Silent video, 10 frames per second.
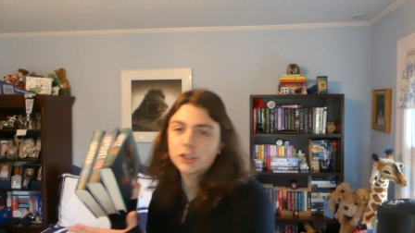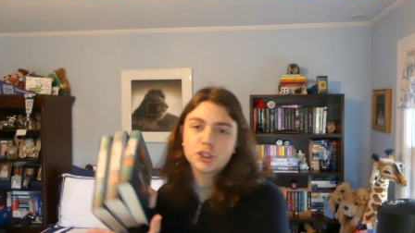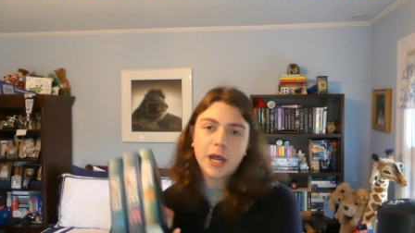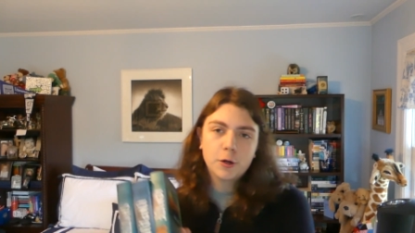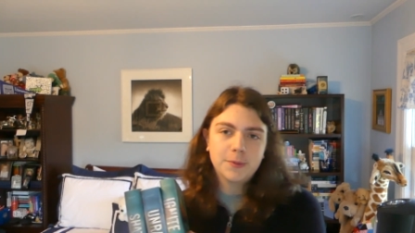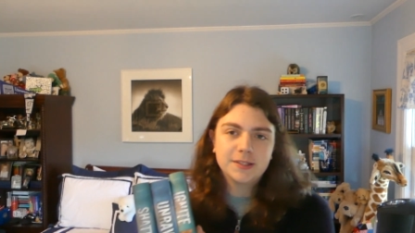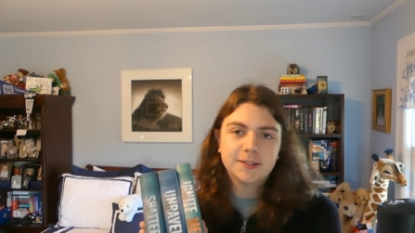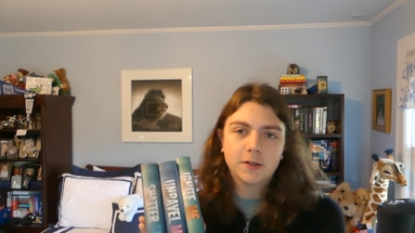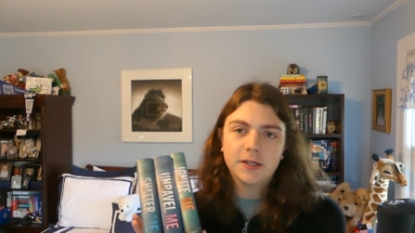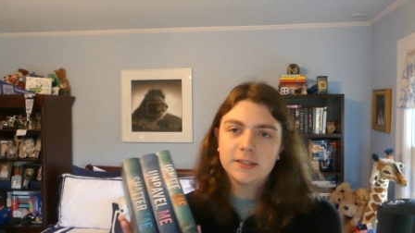Shatter Me
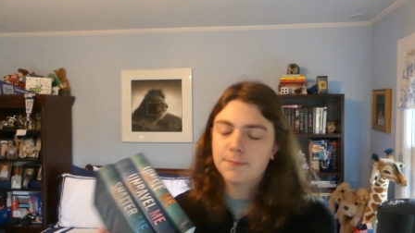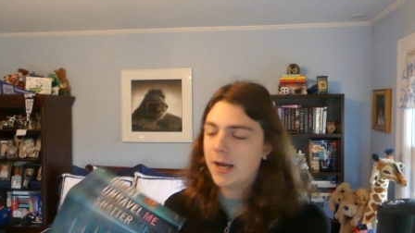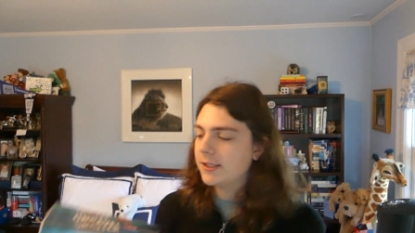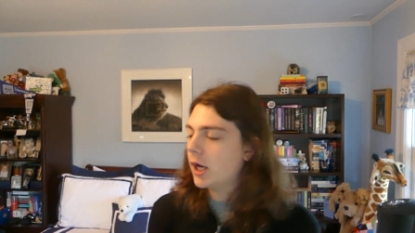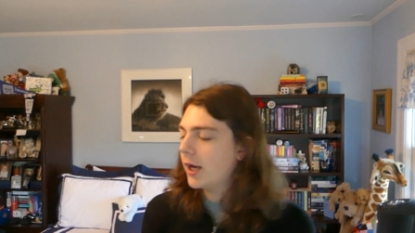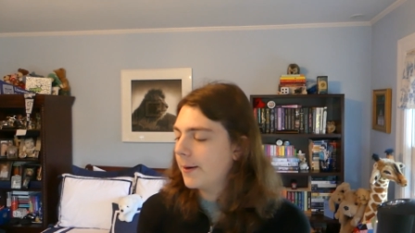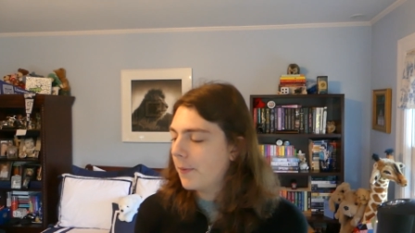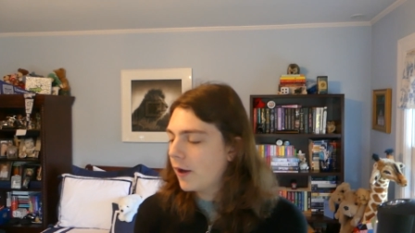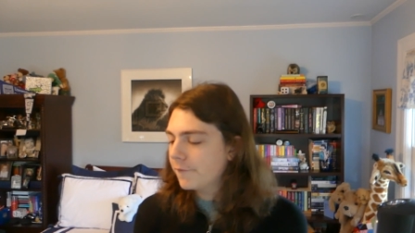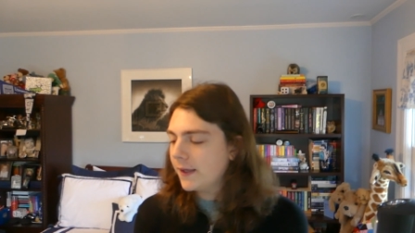series by Tahereh
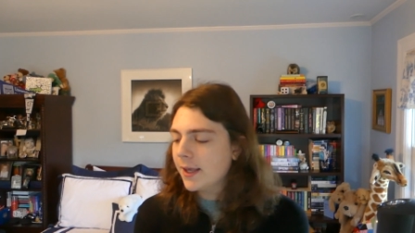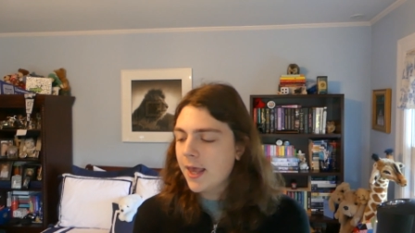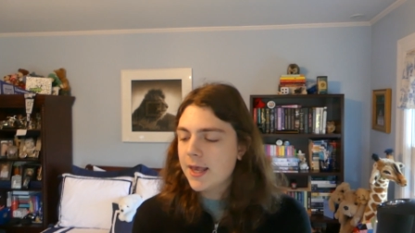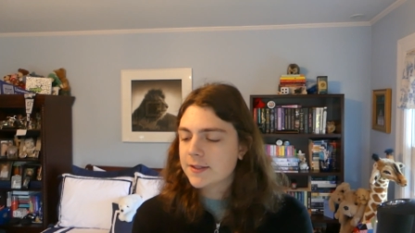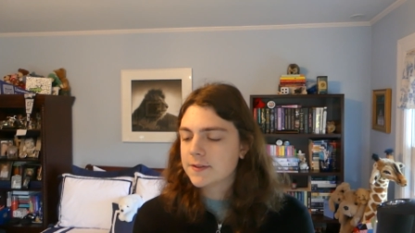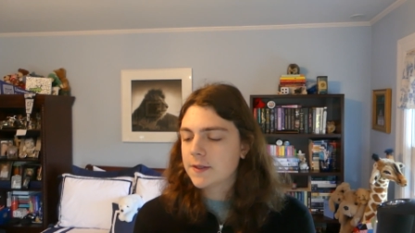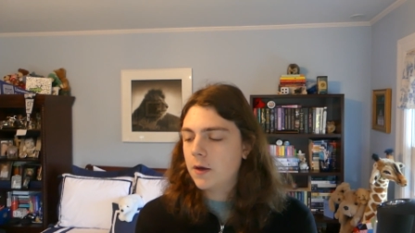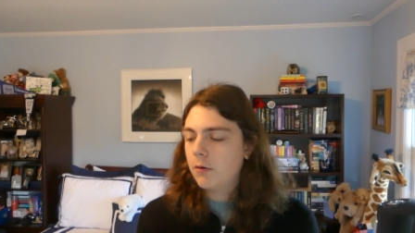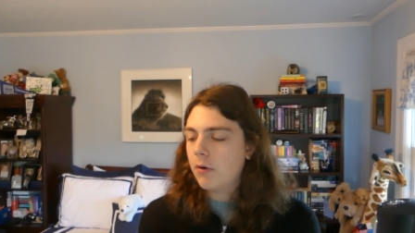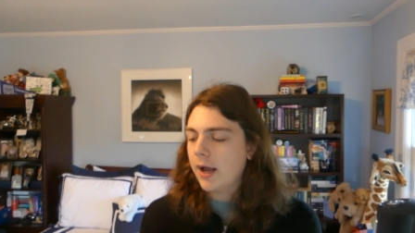Mafi,
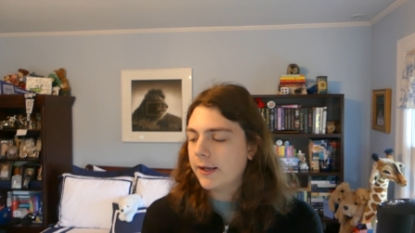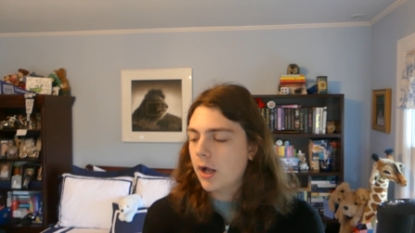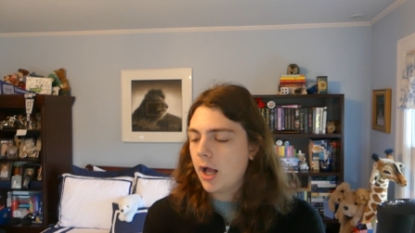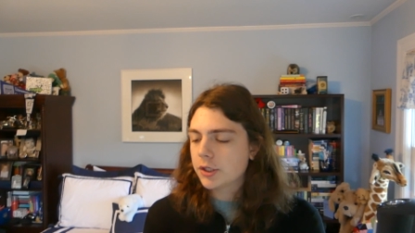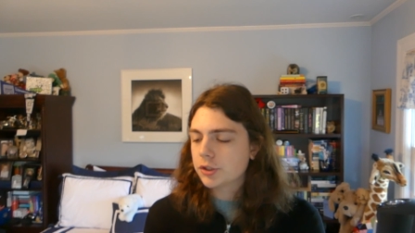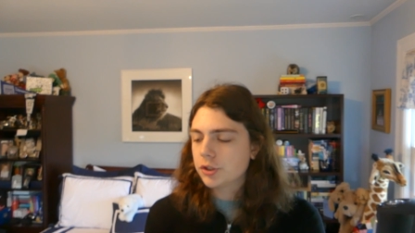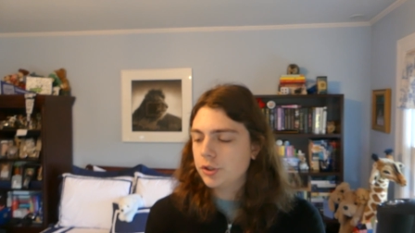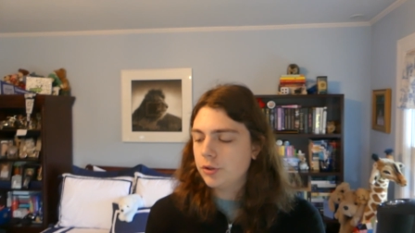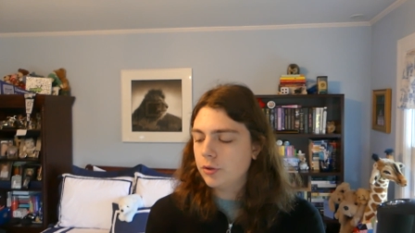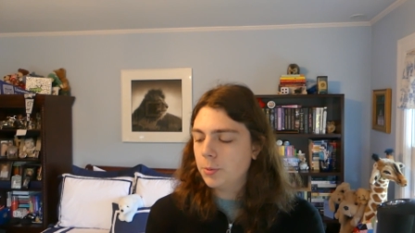so I got
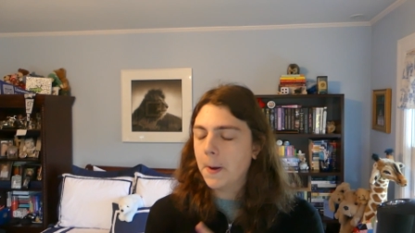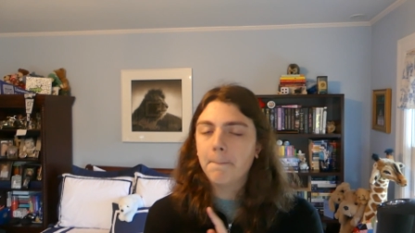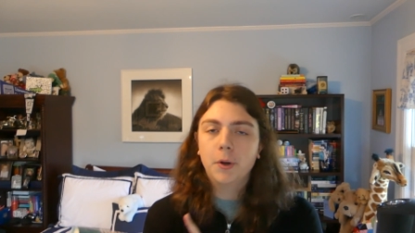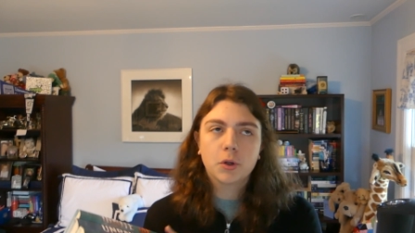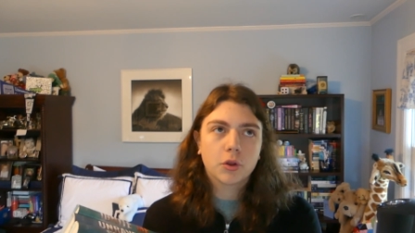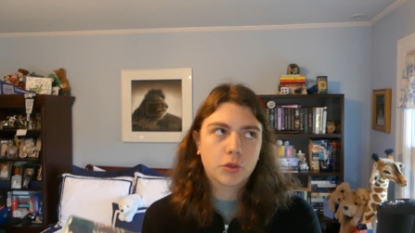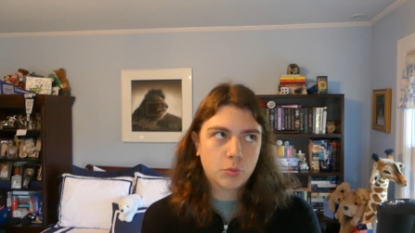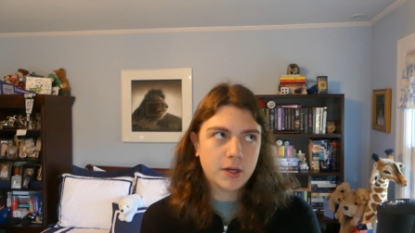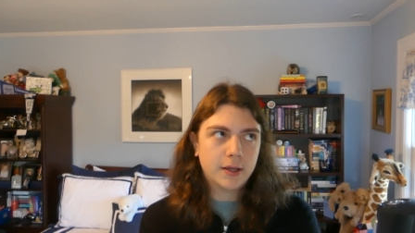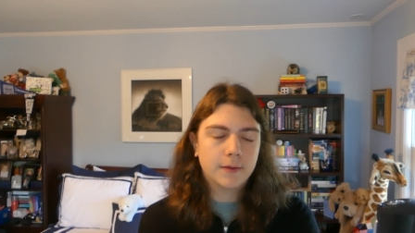to book
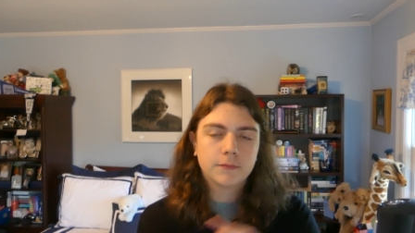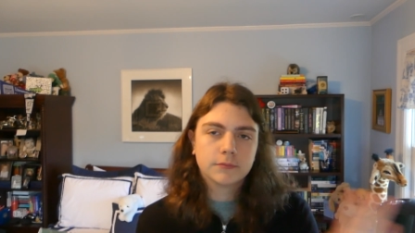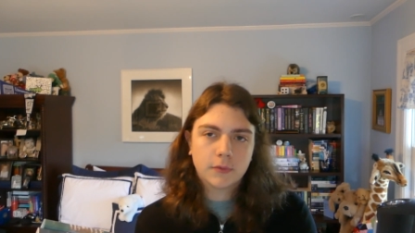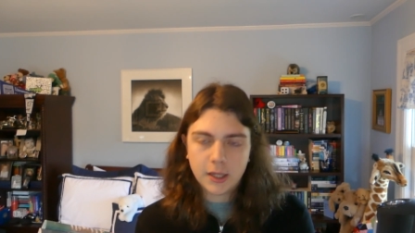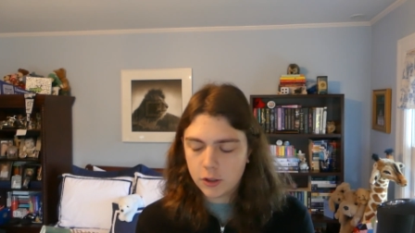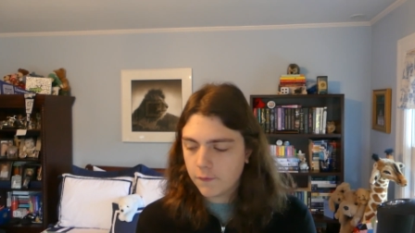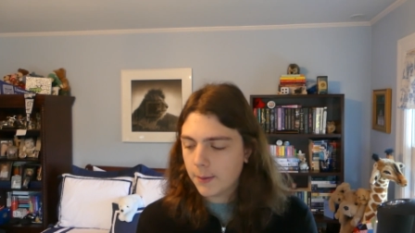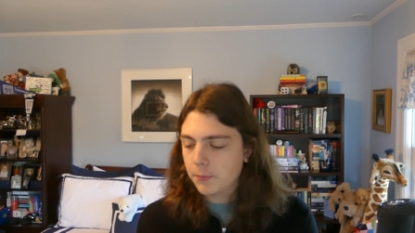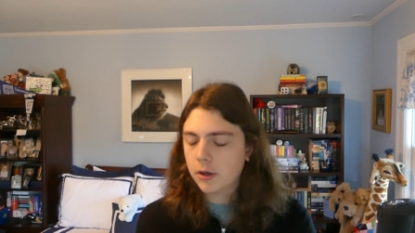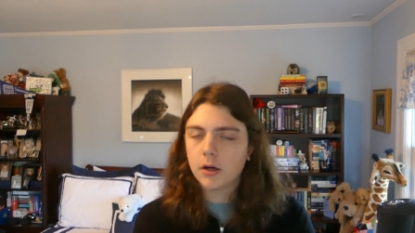3 in
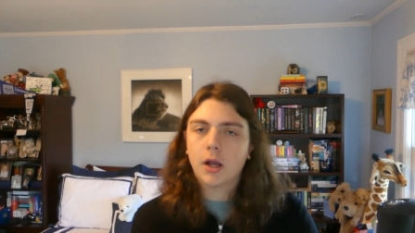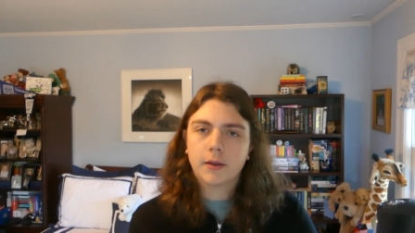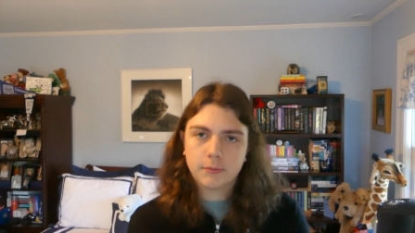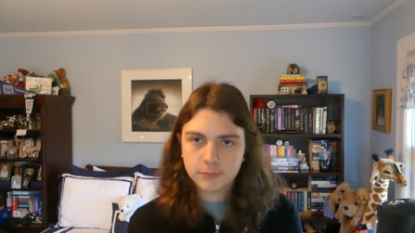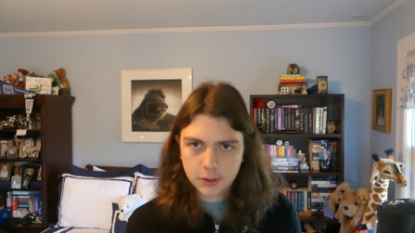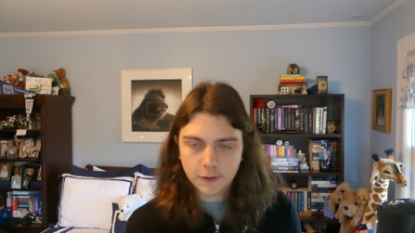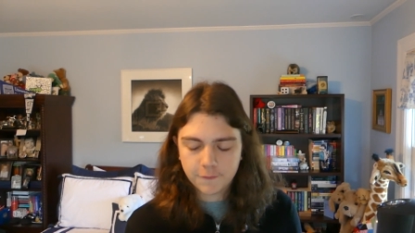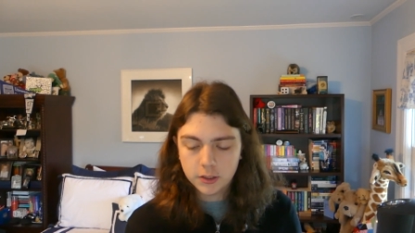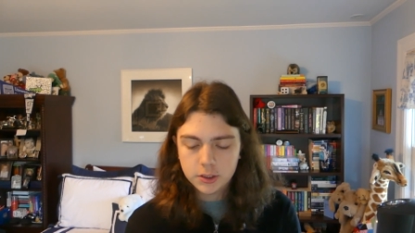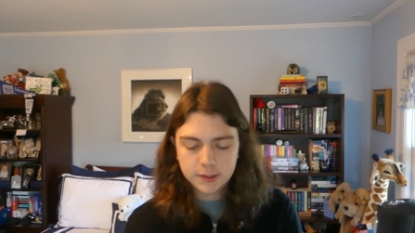November. I'm gonna
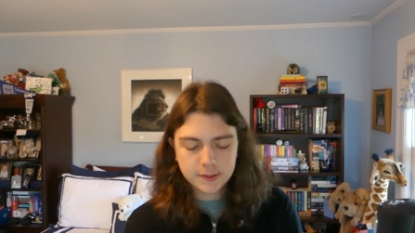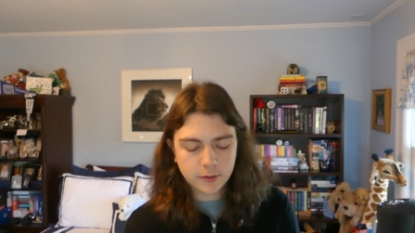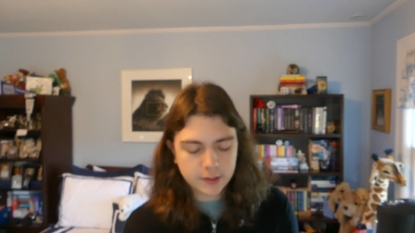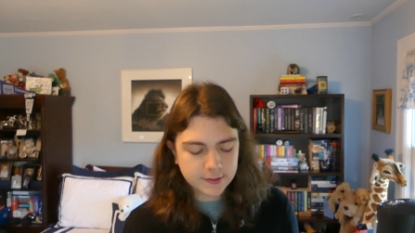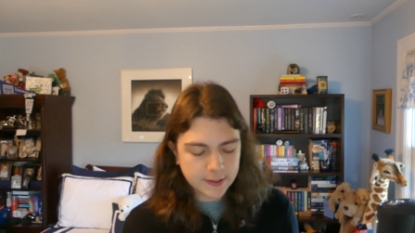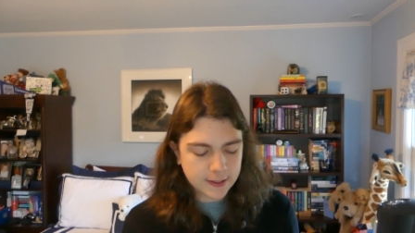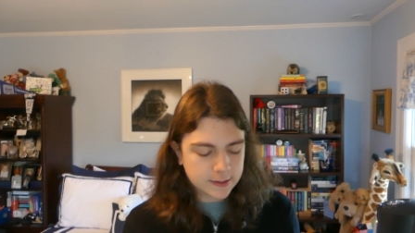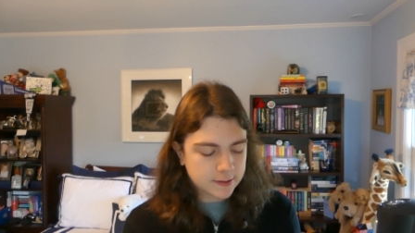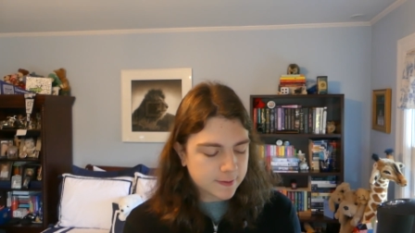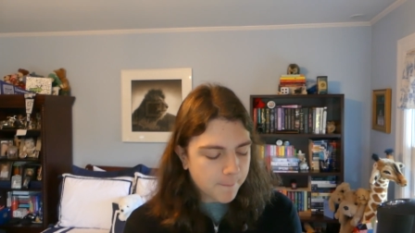finish the series in
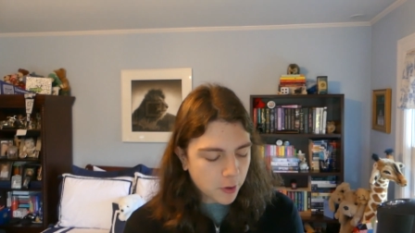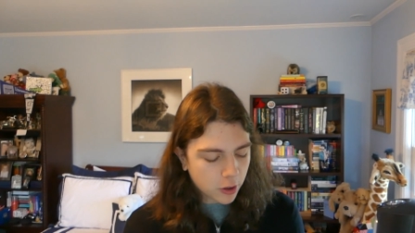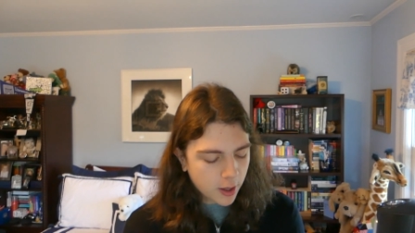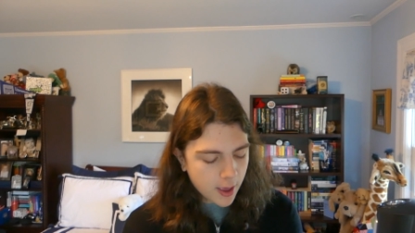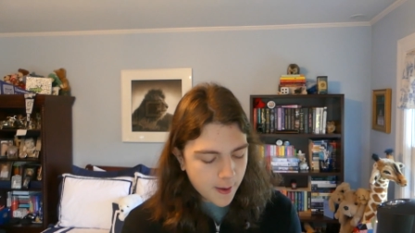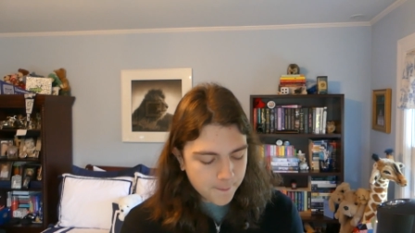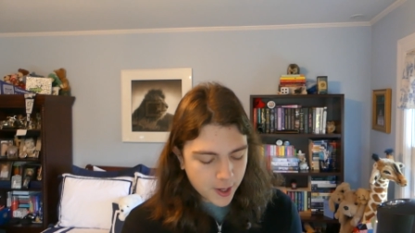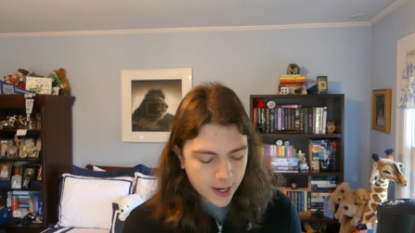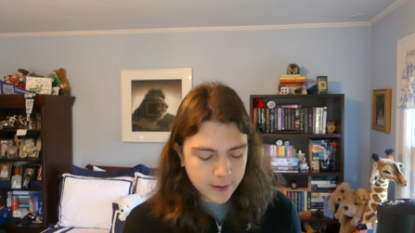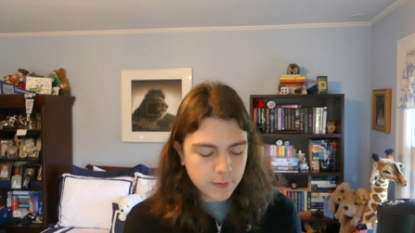December,
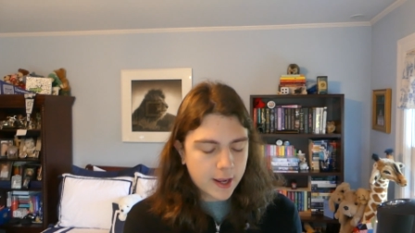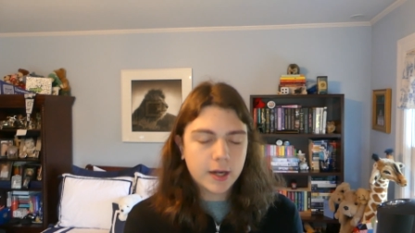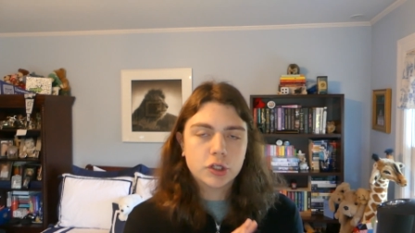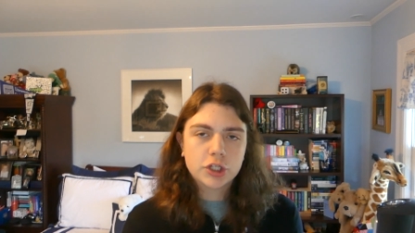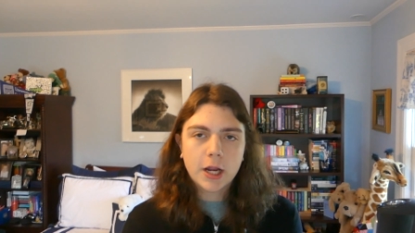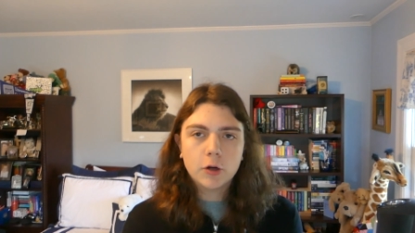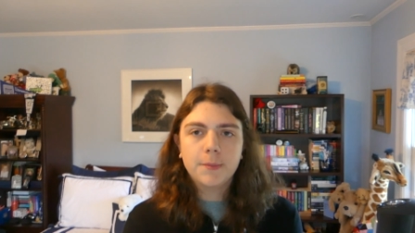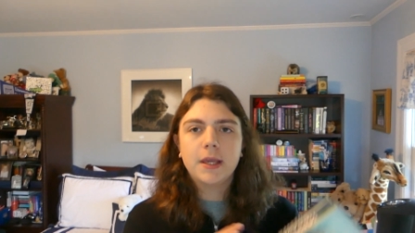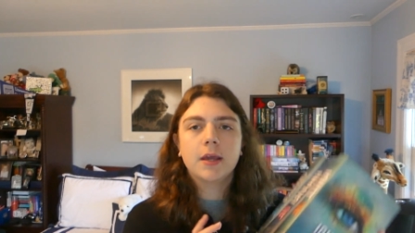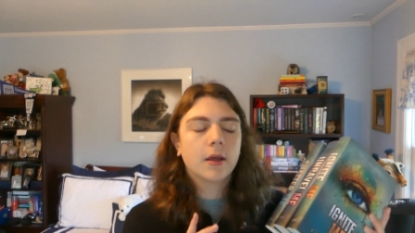but I read Shatter
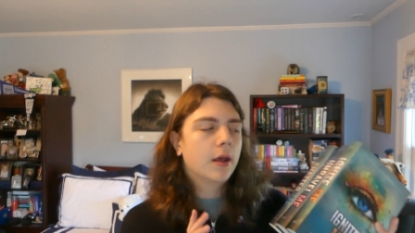Me,